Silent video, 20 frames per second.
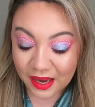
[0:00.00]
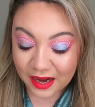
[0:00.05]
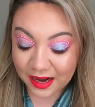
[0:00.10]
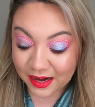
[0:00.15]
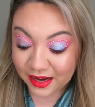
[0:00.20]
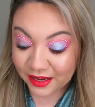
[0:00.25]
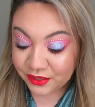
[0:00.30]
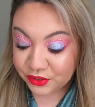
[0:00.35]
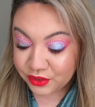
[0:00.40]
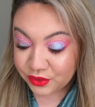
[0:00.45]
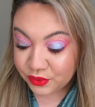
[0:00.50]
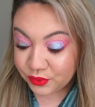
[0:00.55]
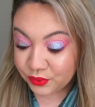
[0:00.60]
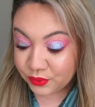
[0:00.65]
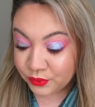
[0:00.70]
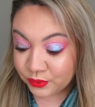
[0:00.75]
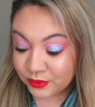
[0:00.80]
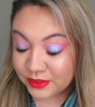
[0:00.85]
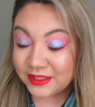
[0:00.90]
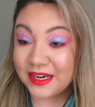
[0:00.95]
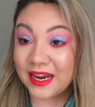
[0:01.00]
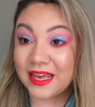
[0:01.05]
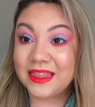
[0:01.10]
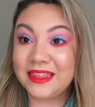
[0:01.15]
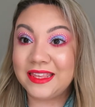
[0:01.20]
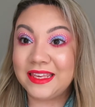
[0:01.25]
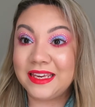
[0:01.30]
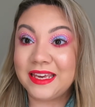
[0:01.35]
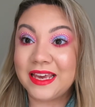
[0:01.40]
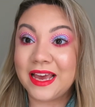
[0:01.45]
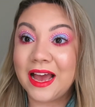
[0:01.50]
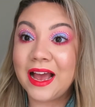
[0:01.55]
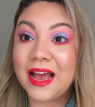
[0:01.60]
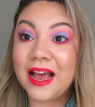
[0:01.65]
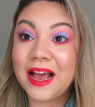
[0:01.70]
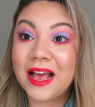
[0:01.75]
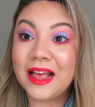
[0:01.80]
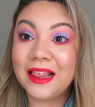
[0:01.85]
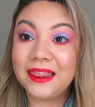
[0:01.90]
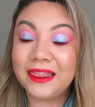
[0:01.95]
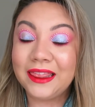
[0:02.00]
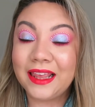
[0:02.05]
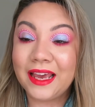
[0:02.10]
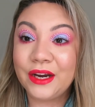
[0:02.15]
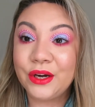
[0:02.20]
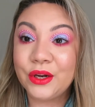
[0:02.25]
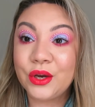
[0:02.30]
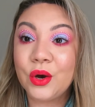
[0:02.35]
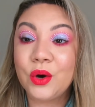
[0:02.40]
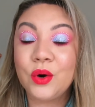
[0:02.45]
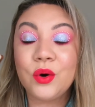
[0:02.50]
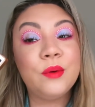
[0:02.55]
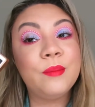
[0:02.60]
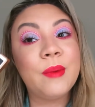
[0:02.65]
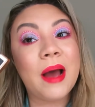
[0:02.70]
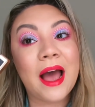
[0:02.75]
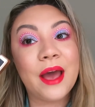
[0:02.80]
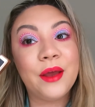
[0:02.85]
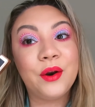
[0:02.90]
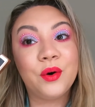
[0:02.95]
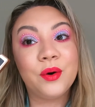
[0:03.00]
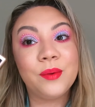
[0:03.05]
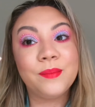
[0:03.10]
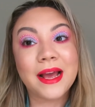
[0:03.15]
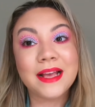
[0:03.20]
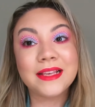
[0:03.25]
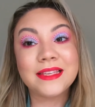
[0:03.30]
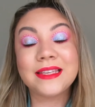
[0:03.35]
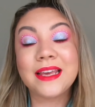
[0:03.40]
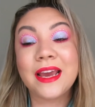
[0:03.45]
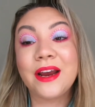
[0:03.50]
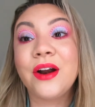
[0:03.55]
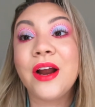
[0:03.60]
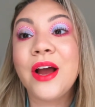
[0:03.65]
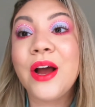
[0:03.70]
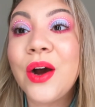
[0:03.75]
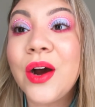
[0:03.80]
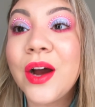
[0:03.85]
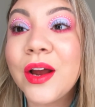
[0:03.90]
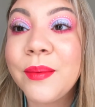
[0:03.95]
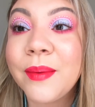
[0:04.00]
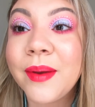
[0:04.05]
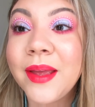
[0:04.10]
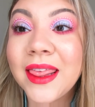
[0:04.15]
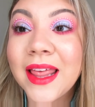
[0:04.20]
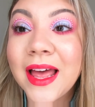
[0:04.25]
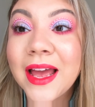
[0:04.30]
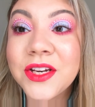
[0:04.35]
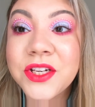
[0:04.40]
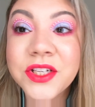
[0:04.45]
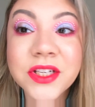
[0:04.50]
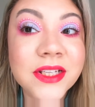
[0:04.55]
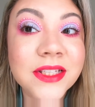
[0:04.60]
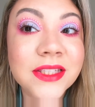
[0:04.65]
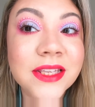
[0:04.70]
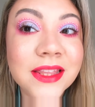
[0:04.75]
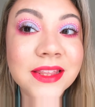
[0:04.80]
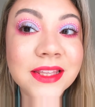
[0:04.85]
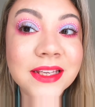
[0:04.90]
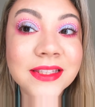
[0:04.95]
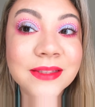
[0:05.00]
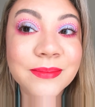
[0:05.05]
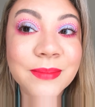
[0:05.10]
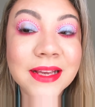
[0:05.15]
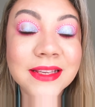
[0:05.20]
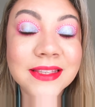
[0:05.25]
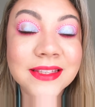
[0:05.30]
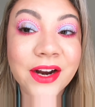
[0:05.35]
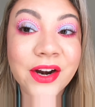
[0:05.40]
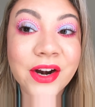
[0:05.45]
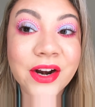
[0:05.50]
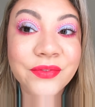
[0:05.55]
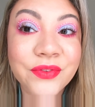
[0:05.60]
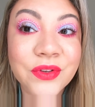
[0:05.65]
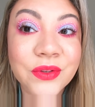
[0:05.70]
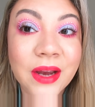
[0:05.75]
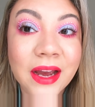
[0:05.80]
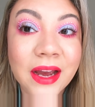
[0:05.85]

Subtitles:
I used the Lancome Idole mascara on my lashes. This mascara, if you